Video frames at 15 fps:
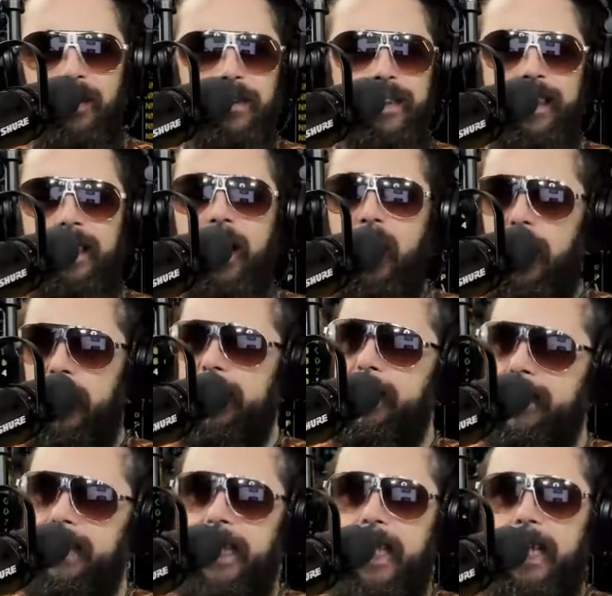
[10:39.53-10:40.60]
I was like, oh, I'll get a
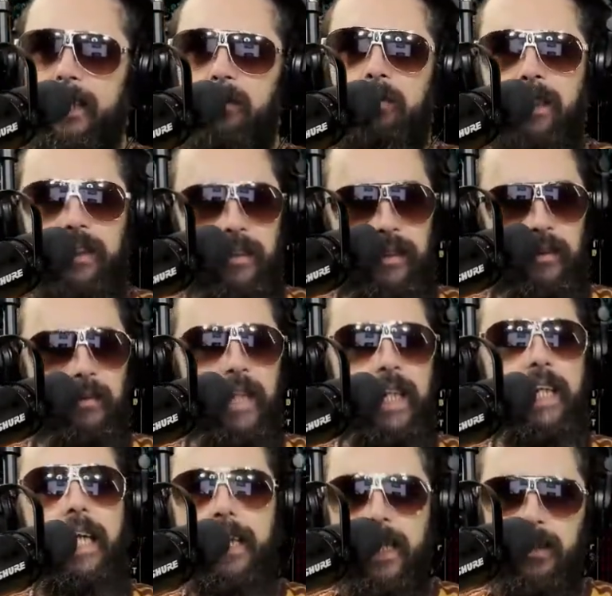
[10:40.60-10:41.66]
scale. I've been losing
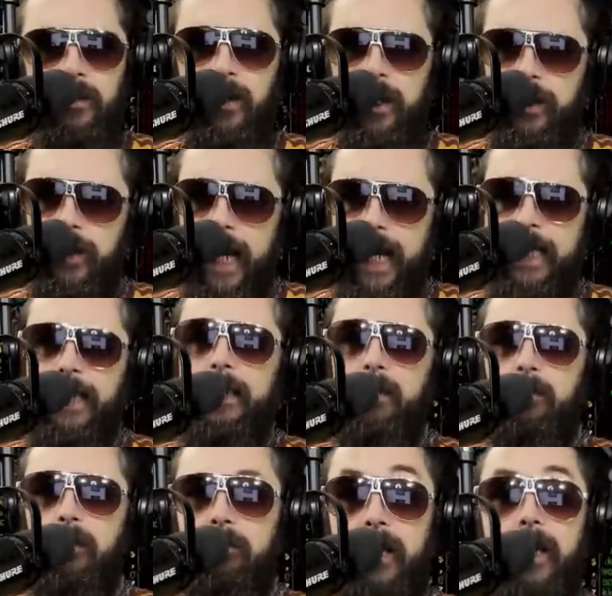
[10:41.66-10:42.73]
weight. I kind of want to track it a
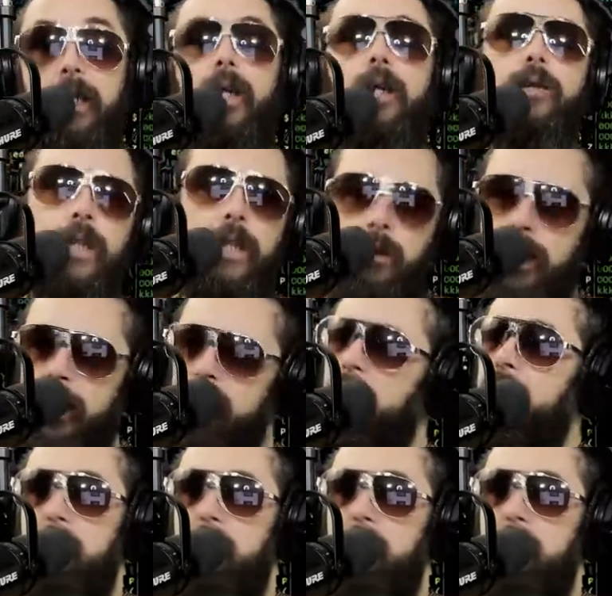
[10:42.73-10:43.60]
little bit better. You know what?